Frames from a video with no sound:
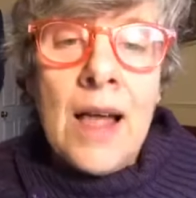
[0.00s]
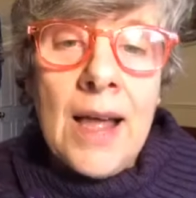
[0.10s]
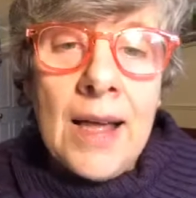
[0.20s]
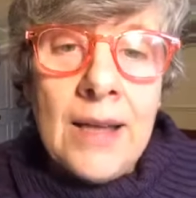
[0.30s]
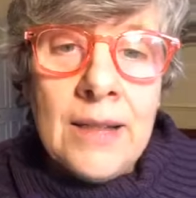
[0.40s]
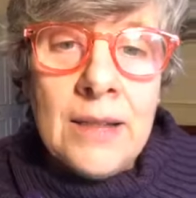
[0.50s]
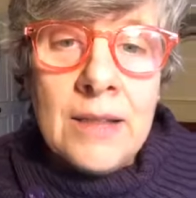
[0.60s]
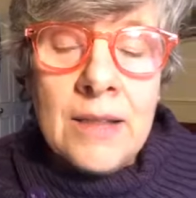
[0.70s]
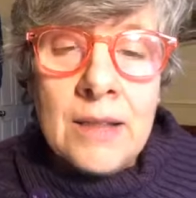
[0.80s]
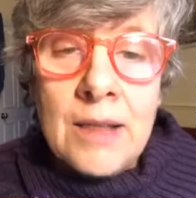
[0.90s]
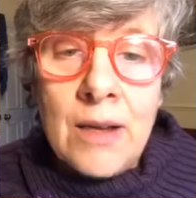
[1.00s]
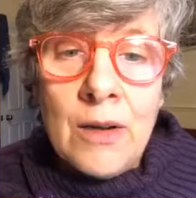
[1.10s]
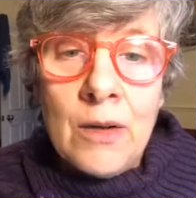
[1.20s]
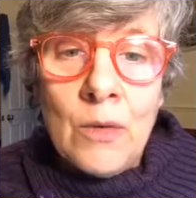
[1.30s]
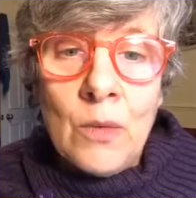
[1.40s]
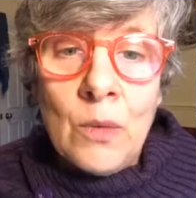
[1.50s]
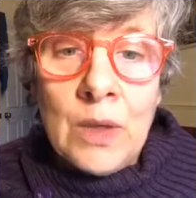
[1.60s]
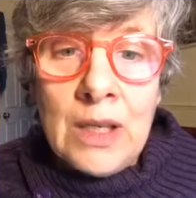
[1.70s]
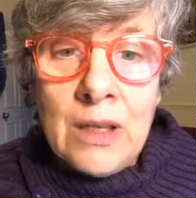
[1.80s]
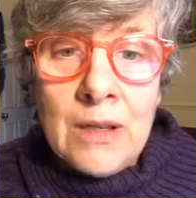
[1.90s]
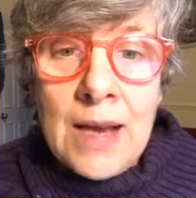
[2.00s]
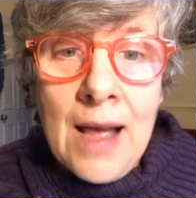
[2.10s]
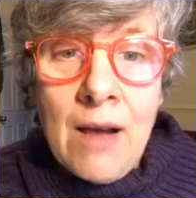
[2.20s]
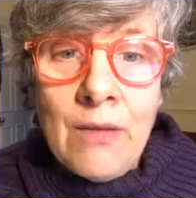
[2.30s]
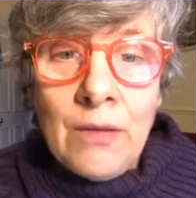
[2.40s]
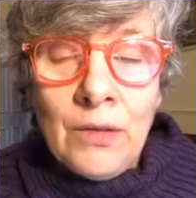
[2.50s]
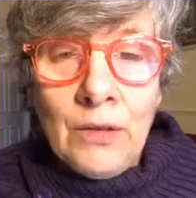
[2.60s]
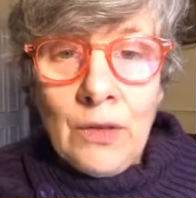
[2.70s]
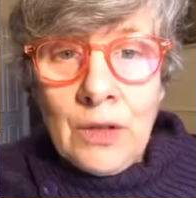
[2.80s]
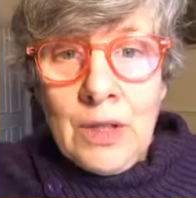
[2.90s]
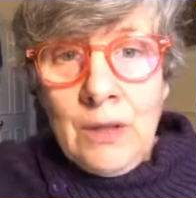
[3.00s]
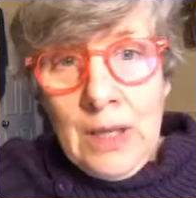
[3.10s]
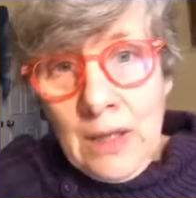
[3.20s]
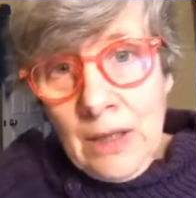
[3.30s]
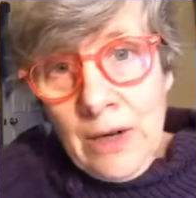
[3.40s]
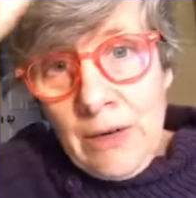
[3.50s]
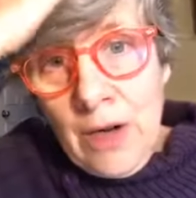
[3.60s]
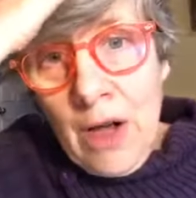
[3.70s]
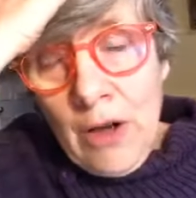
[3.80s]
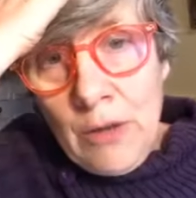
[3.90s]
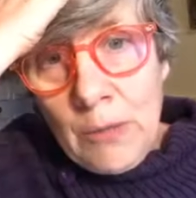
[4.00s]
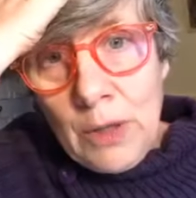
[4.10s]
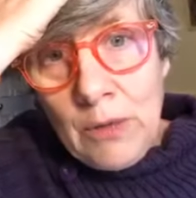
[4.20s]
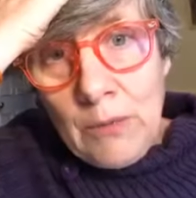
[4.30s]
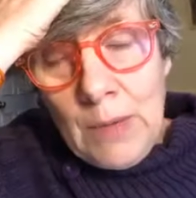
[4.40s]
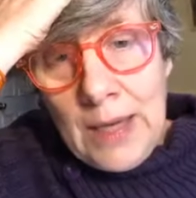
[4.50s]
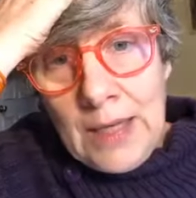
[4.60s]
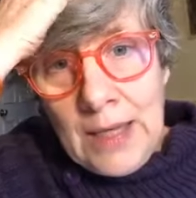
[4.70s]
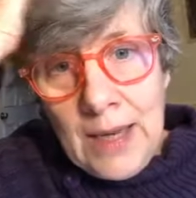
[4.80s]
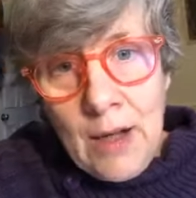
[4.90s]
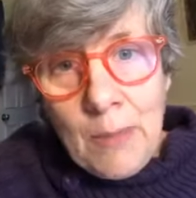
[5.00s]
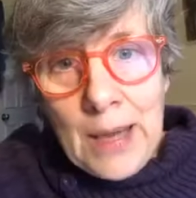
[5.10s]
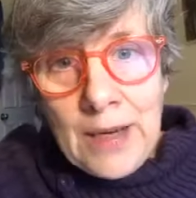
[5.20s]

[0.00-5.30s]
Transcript: And so, now you've got a young learner at home who might need help,